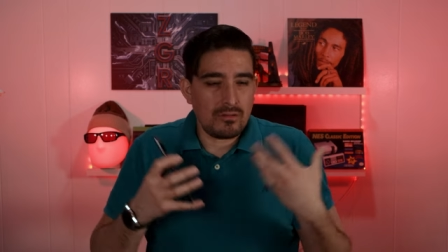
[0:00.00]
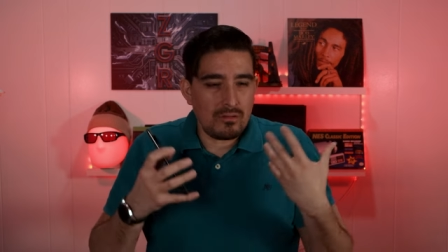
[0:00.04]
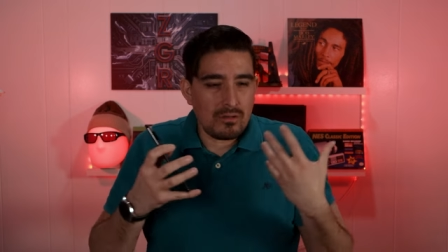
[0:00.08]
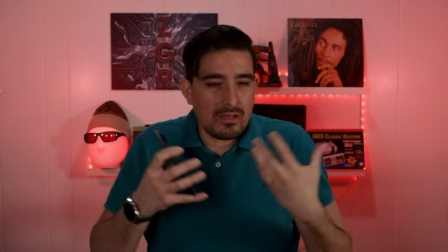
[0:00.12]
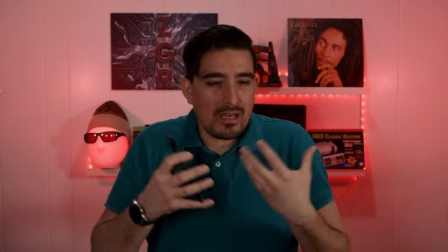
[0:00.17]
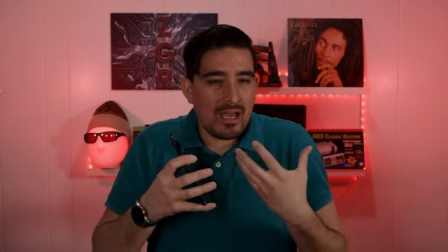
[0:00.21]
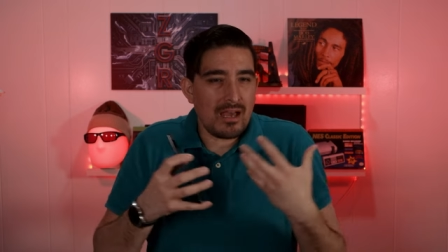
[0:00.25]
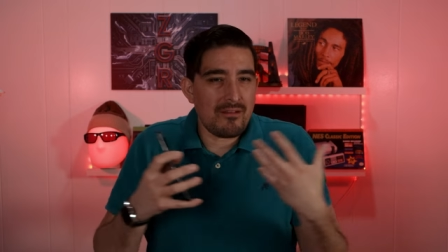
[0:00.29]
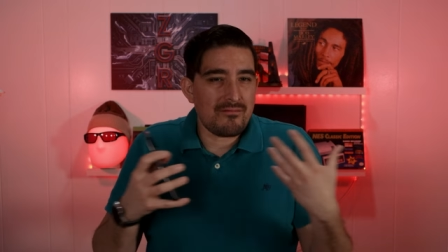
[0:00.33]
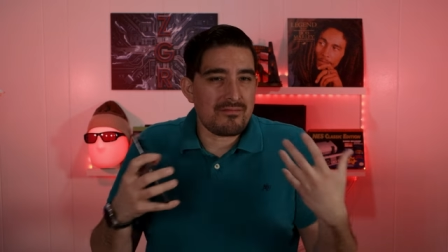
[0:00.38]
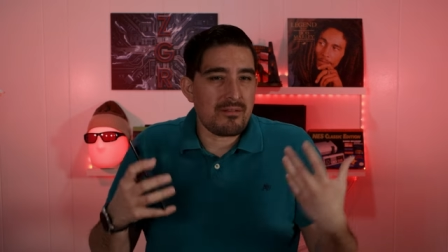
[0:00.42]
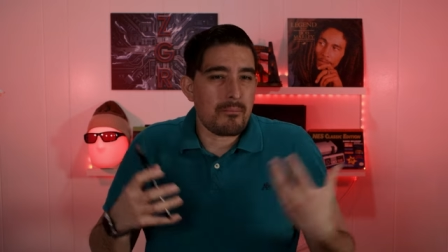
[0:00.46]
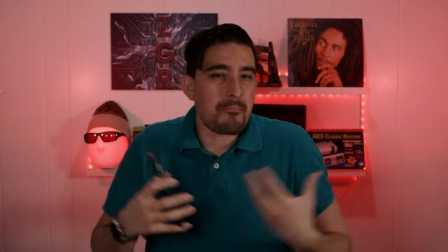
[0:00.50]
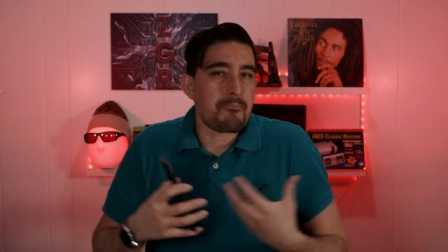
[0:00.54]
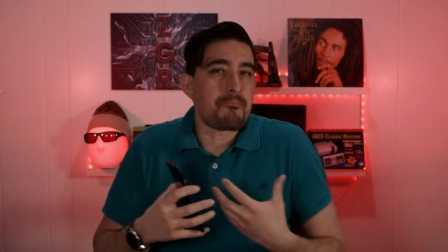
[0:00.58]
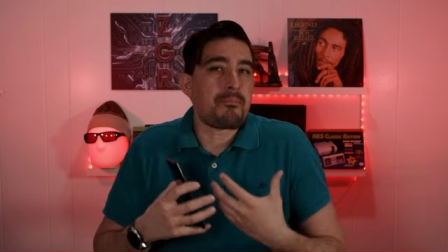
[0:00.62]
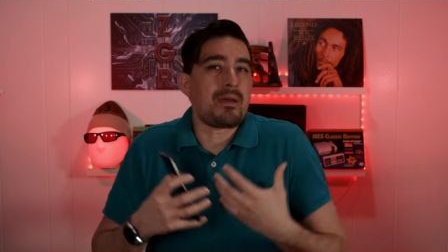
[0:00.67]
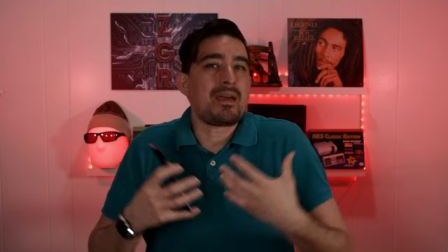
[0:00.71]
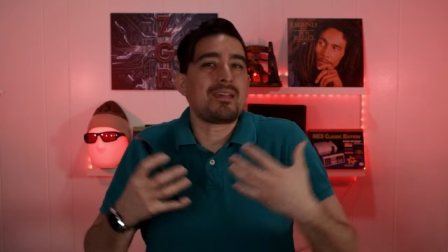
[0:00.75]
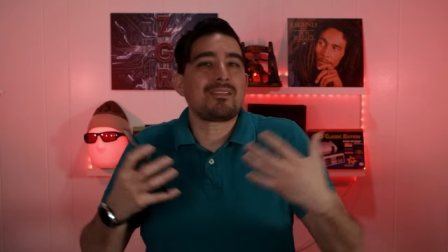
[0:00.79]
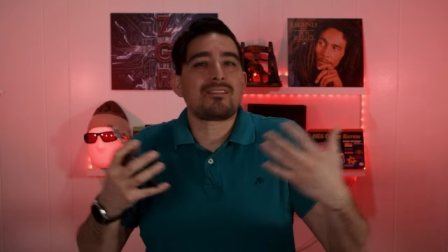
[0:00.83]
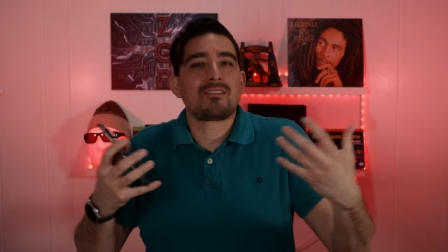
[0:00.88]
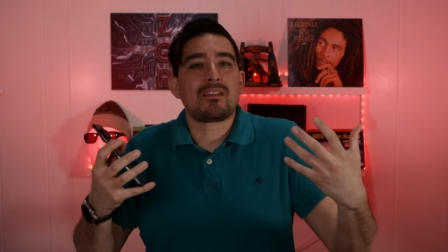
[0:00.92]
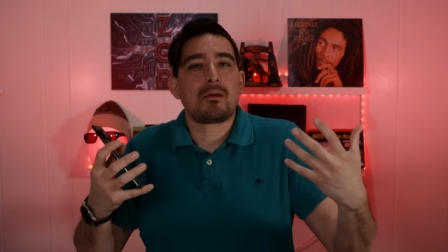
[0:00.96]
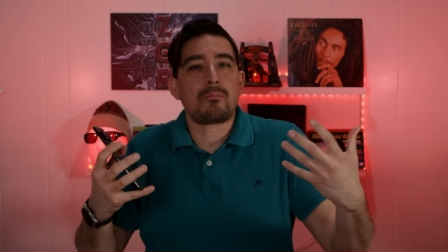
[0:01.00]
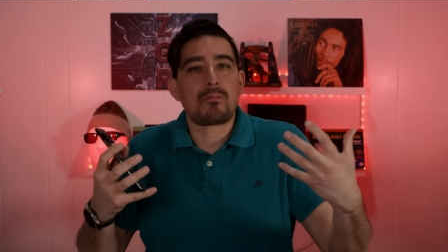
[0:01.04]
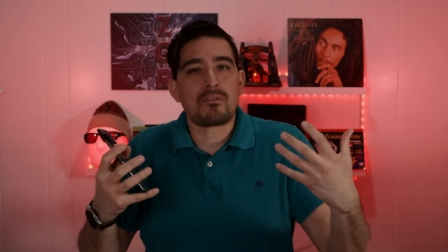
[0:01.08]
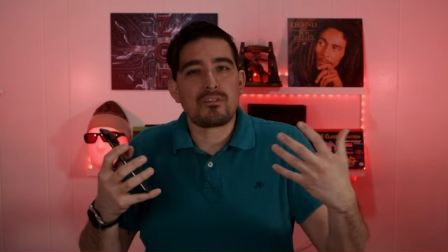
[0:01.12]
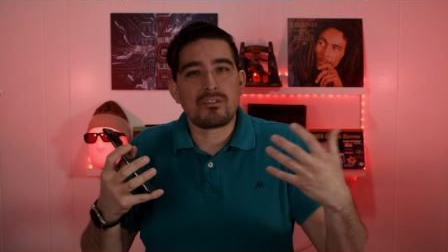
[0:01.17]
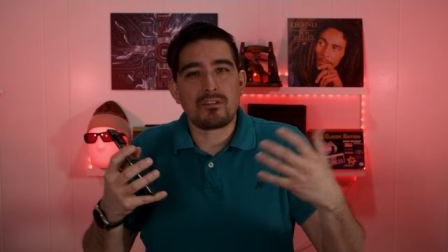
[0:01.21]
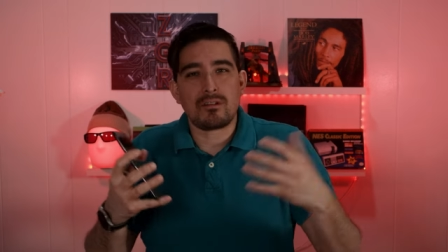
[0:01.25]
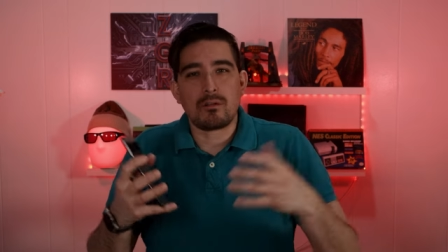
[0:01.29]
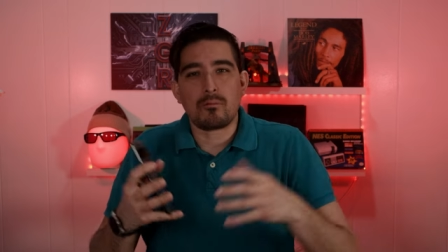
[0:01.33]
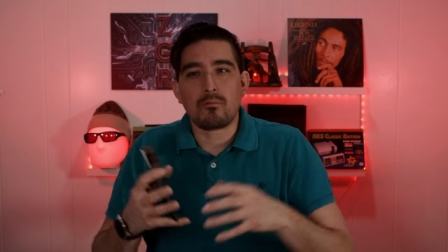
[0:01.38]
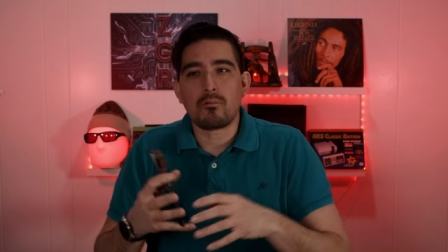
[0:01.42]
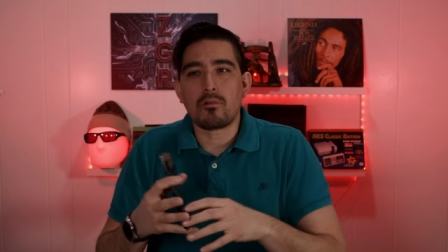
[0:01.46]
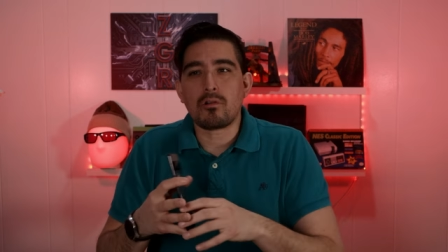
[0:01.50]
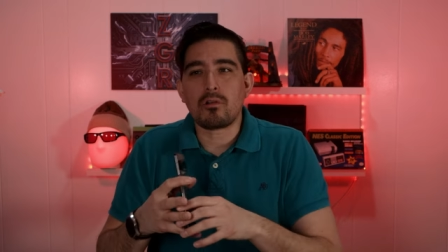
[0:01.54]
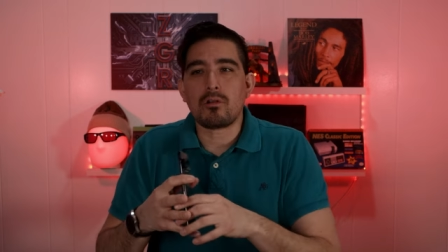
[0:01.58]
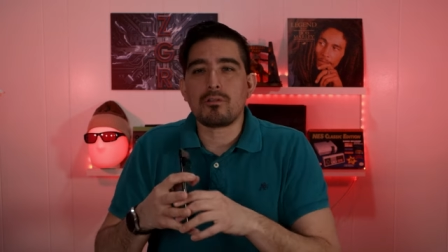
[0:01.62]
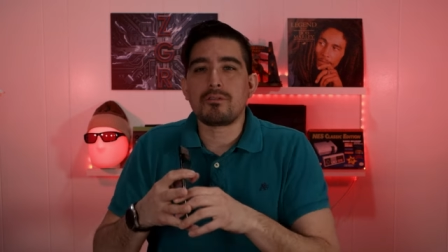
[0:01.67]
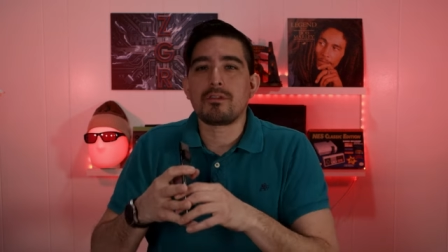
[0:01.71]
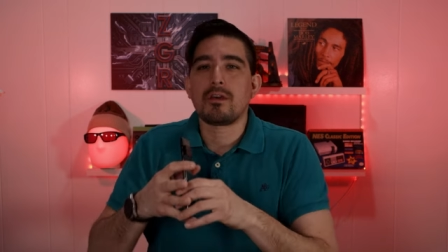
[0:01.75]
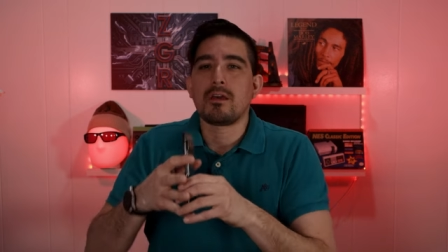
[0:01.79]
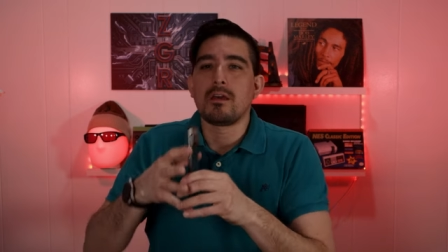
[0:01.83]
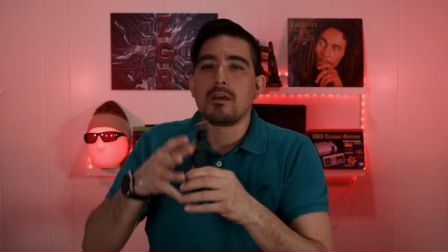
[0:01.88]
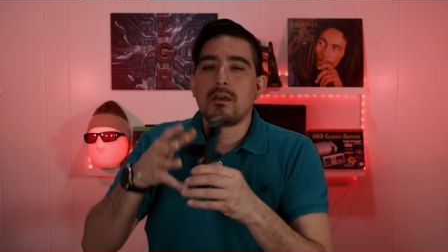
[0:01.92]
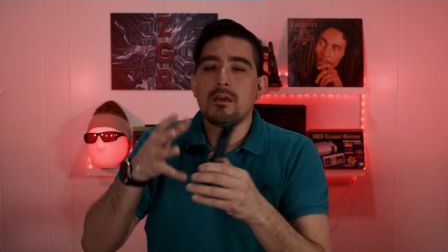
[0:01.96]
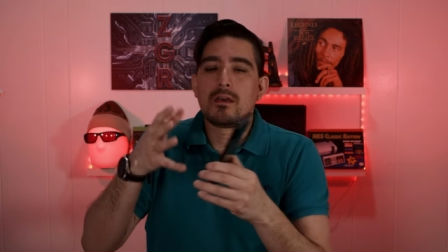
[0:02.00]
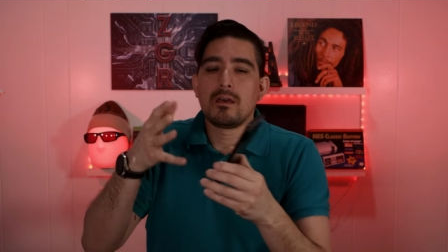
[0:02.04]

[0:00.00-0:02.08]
you can have the best numbers in the world